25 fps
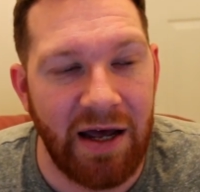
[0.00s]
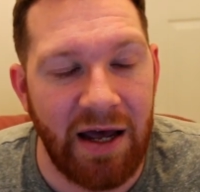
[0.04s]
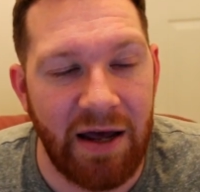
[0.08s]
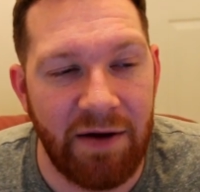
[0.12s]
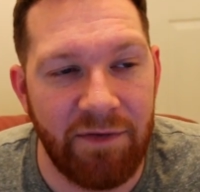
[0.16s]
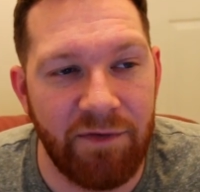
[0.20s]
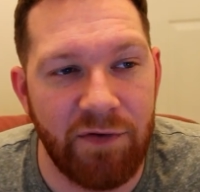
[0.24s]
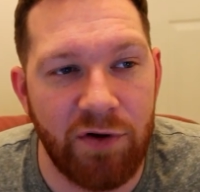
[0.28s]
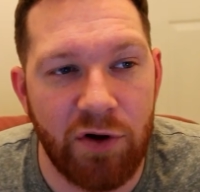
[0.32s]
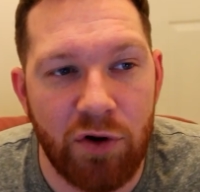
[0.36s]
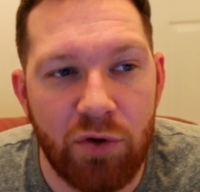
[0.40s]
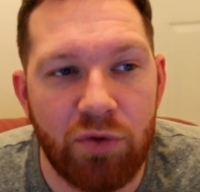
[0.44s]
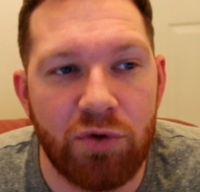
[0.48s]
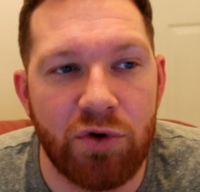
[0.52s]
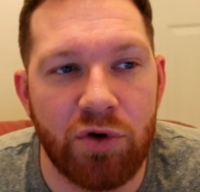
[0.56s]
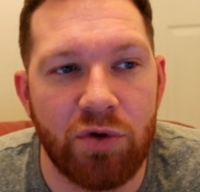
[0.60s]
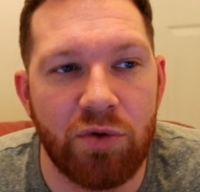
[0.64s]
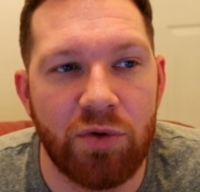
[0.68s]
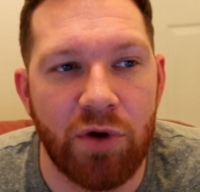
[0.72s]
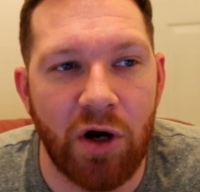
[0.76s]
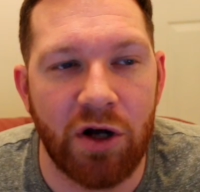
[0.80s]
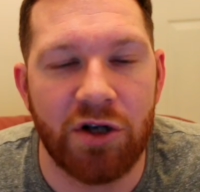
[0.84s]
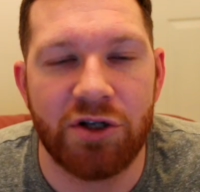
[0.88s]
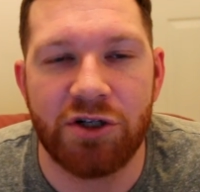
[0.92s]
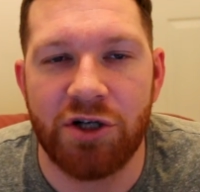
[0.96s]
If you do
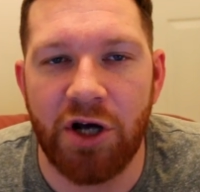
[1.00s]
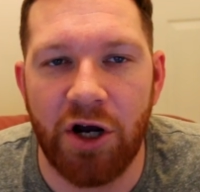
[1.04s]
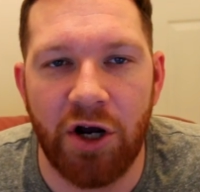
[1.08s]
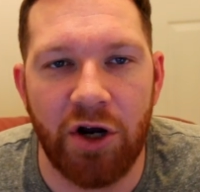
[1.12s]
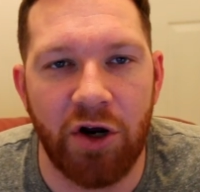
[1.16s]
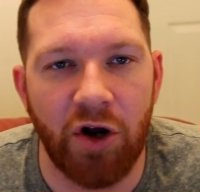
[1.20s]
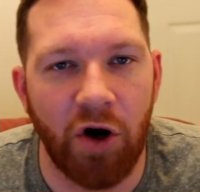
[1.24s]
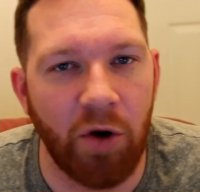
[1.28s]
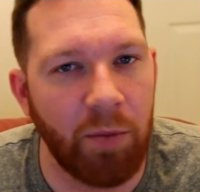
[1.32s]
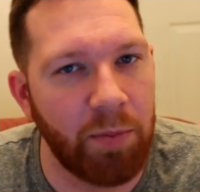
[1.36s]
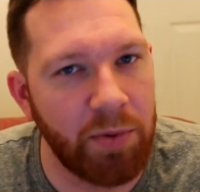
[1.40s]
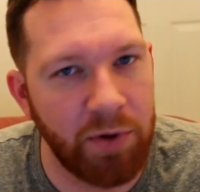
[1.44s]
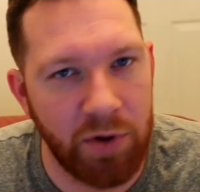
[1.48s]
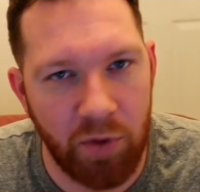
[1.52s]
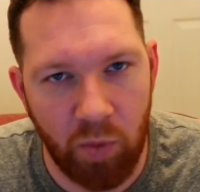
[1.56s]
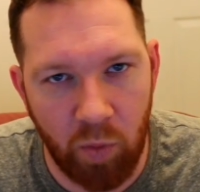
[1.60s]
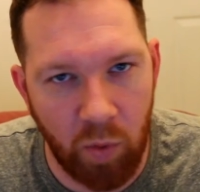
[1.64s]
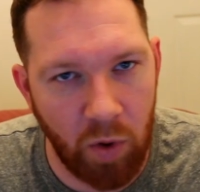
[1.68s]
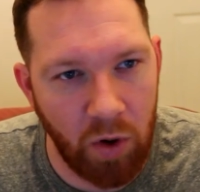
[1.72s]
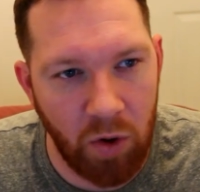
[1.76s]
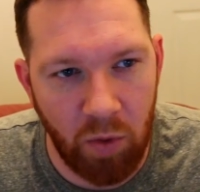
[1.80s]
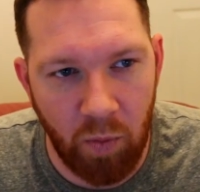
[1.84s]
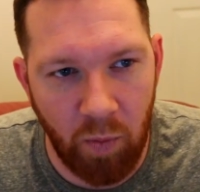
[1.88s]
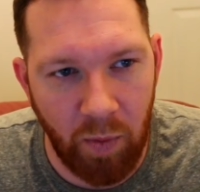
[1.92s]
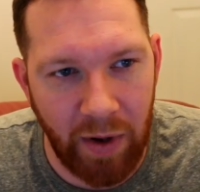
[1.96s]
not turn up, you
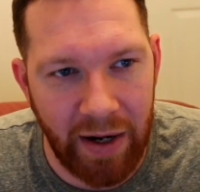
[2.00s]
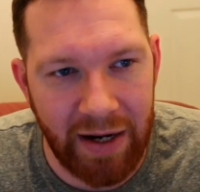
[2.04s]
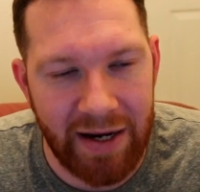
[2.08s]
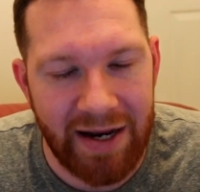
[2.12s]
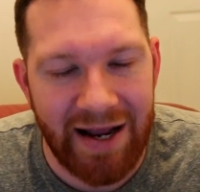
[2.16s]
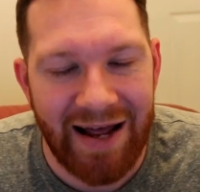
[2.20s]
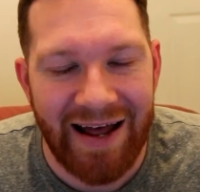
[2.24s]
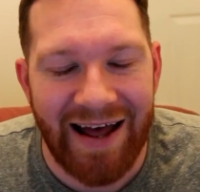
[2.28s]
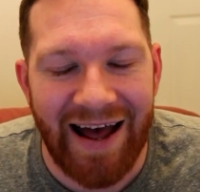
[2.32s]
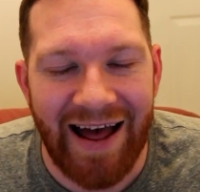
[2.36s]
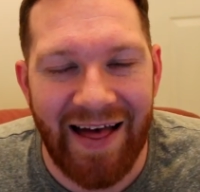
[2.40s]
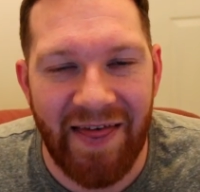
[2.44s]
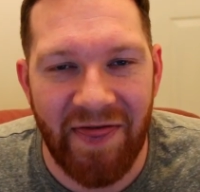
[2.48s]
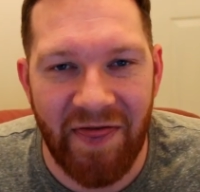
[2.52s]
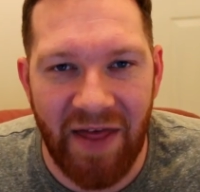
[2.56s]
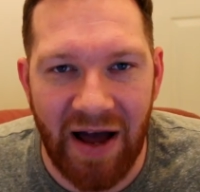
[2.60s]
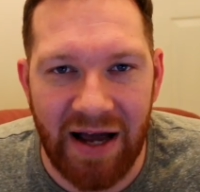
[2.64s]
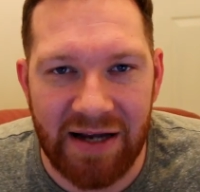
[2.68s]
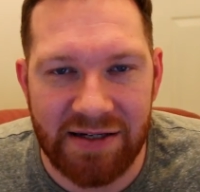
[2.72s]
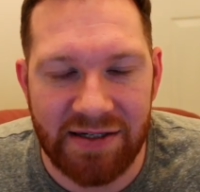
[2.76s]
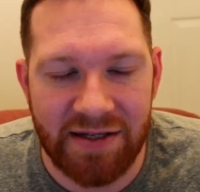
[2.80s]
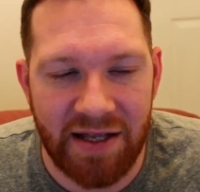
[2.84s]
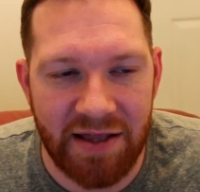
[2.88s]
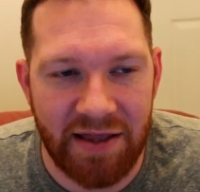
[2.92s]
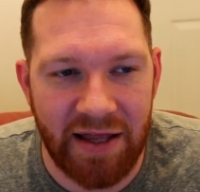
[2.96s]
won't win. And
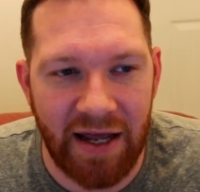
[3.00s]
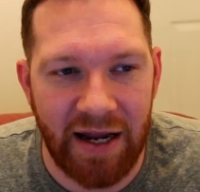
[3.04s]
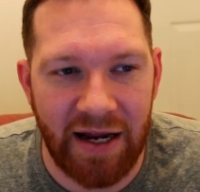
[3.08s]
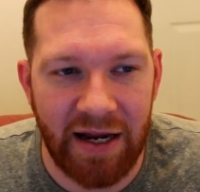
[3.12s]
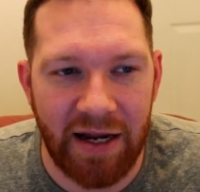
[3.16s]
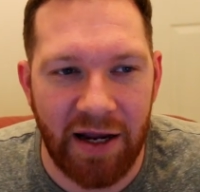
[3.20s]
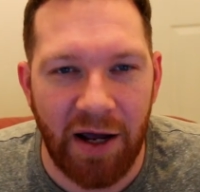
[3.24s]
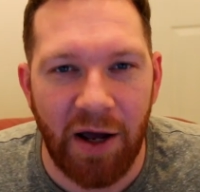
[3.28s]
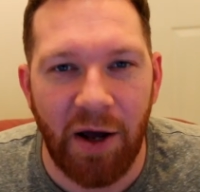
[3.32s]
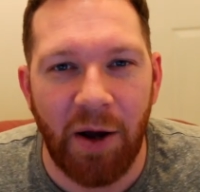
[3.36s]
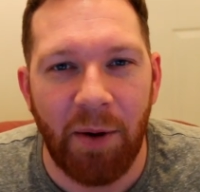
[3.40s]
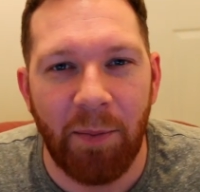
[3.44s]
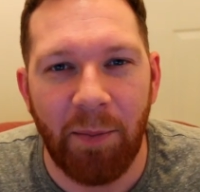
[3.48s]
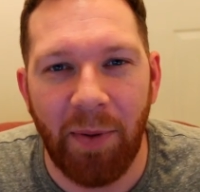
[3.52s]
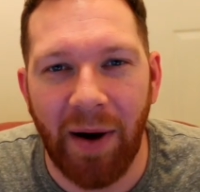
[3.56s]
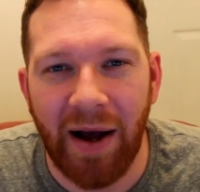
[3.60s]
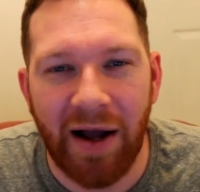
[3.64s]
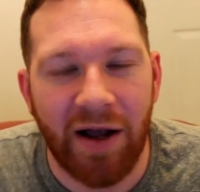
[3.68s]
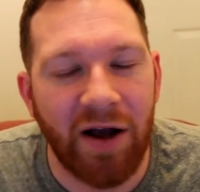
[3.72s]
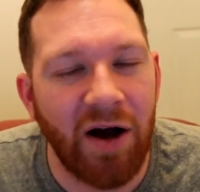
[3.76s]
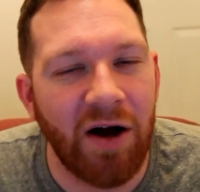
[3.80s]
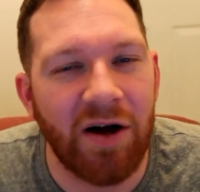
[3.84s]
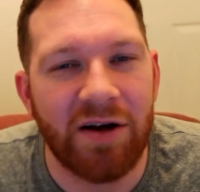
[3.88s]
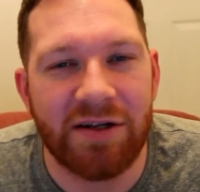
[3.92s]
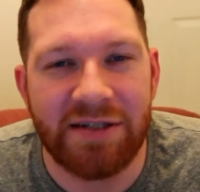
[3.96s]
that's the thing. But I
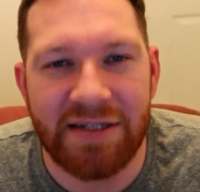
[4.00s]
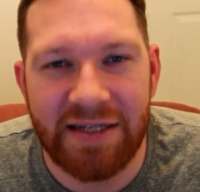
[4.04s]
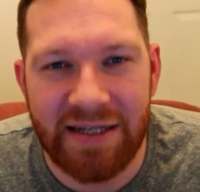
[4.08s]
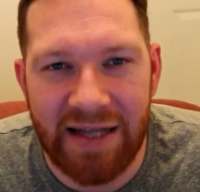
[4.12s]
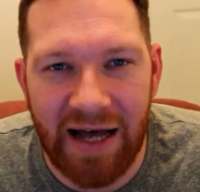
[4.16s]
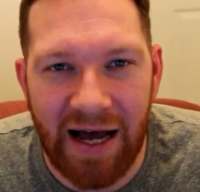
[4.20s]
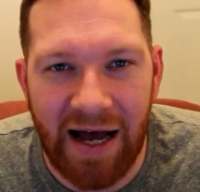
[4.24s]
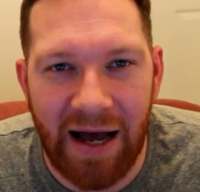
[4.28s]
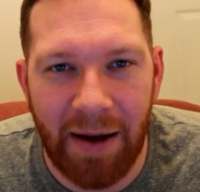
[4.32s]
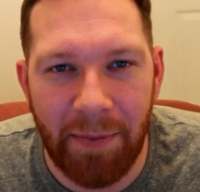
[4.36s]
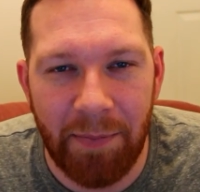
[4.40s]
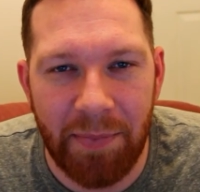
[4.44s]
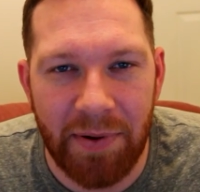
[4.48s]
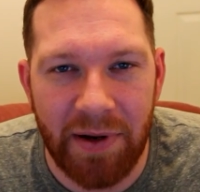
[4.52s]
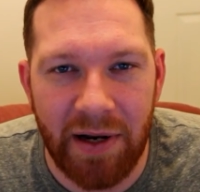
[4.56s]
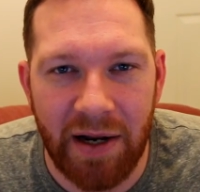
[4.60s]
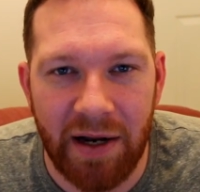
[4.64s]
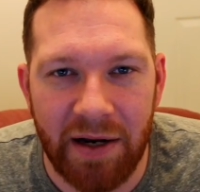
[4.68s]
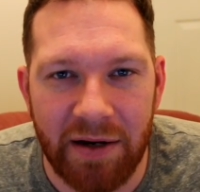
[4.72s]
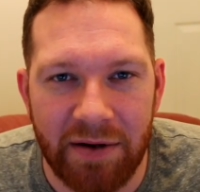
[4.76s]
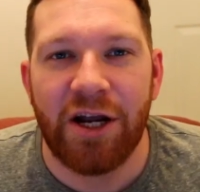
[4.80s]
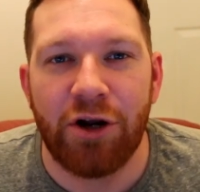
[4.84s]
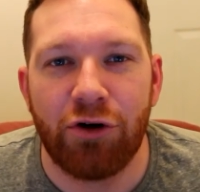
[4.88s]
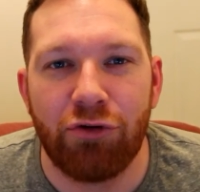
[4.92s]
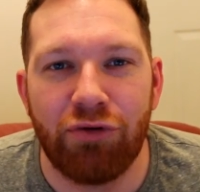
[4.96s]
can't see that
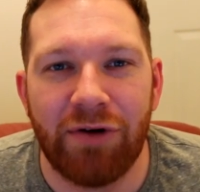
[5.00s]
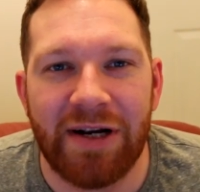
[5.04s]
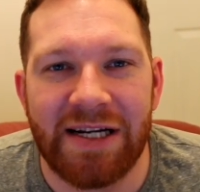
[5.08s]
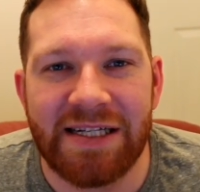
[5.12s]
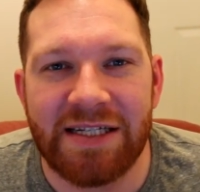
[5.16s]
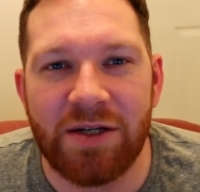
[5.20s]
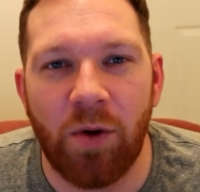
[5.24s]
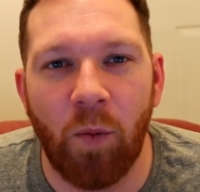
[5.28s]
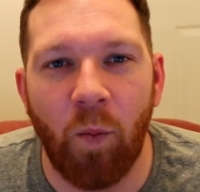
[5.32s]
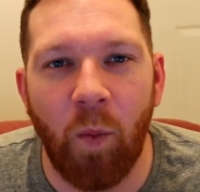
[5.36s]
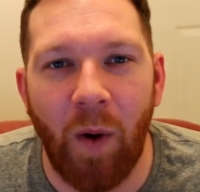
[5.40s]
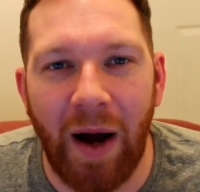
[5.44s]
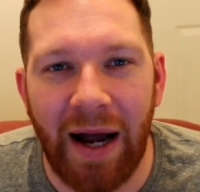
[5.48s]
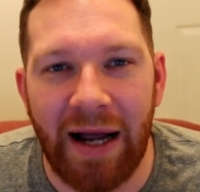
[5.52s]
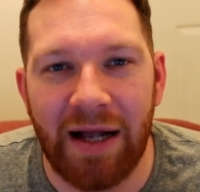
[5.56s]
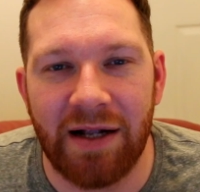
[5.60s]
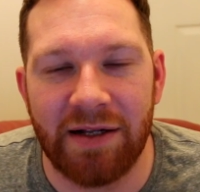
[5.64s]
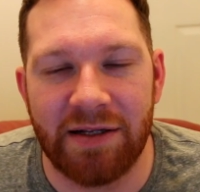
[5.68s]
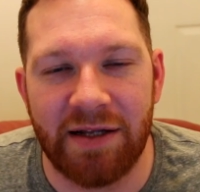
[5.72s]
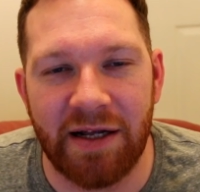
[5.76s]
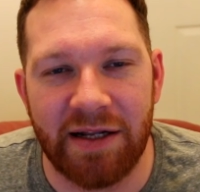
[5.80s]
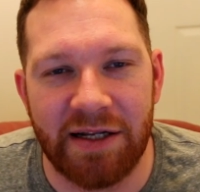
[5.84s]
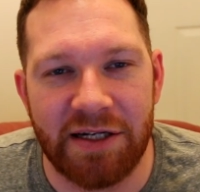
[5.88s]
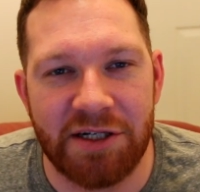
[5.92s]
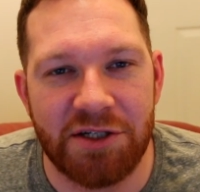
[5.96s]
happening. Chris
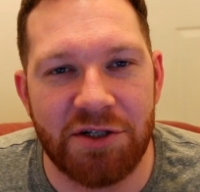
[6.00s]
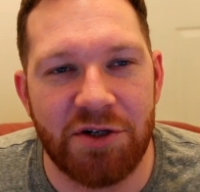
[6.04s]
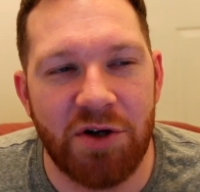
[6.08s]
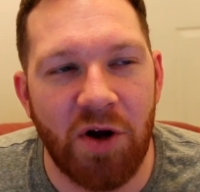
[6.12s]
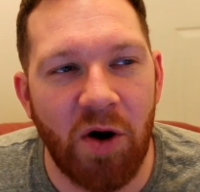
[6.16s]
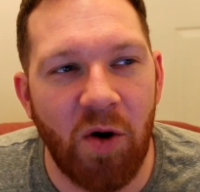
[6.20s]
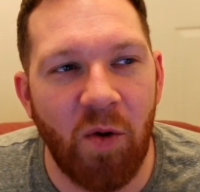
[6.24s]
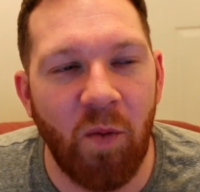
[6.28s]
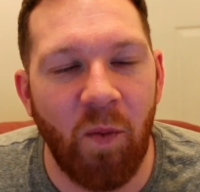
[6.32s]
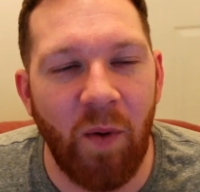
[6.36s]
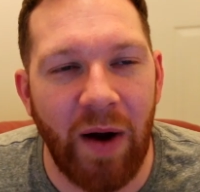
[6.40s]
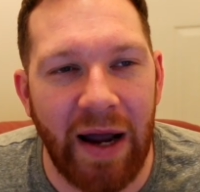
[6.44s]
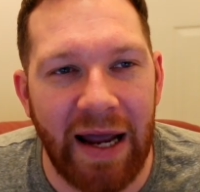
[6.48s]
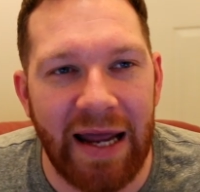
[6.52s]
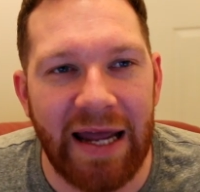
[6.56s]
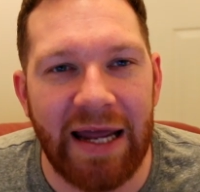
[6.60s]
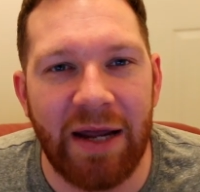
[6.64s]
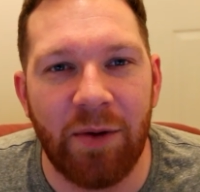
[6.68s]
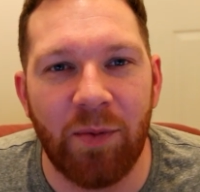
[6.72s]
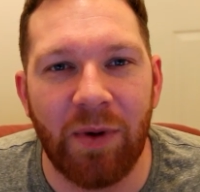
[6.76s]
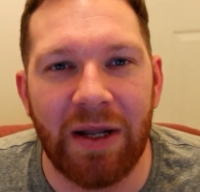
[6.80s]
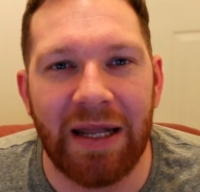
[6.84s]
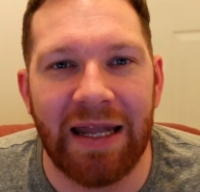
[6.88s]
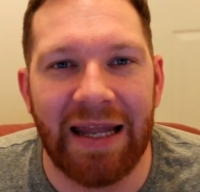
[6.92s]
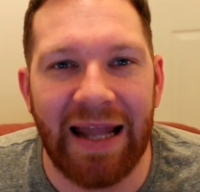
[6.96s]
Wilder, there's no way he
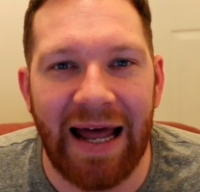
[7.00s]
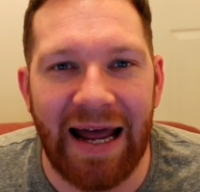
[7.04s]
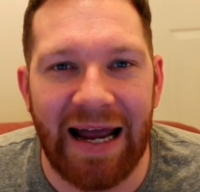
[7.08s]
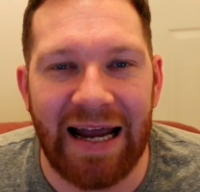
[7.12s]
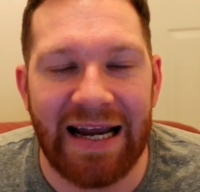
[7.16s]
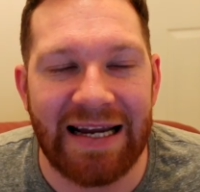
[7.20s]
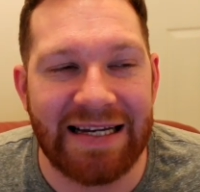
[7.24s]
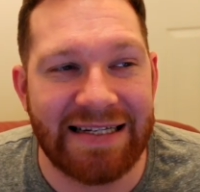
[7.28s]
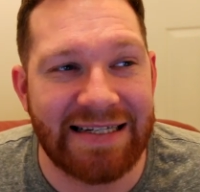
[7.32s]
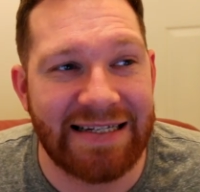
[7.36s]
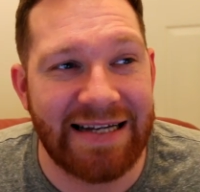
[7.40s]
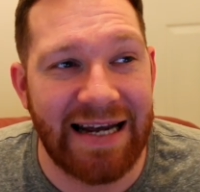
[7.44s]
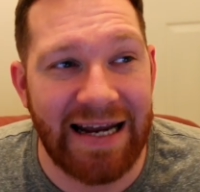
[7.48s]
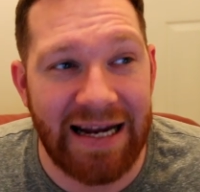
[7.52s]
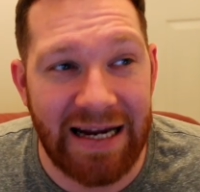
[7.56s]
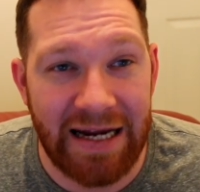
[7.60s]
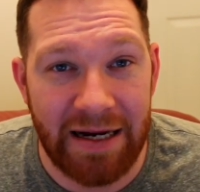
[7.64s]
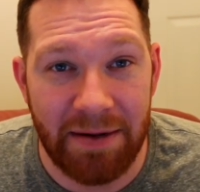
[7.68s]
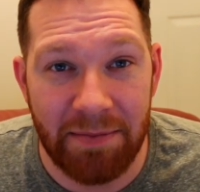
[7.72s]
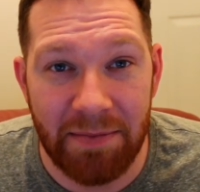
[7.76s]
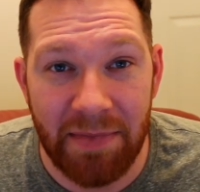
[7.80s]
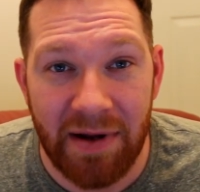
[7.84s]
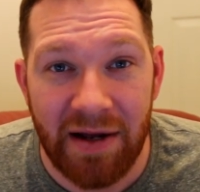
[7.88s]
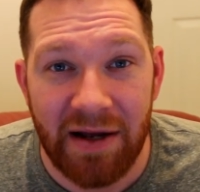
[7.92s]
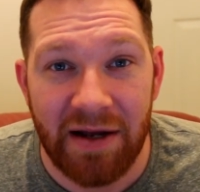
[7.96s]
will let his
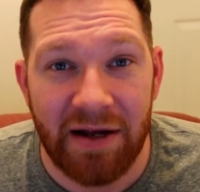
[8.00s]
team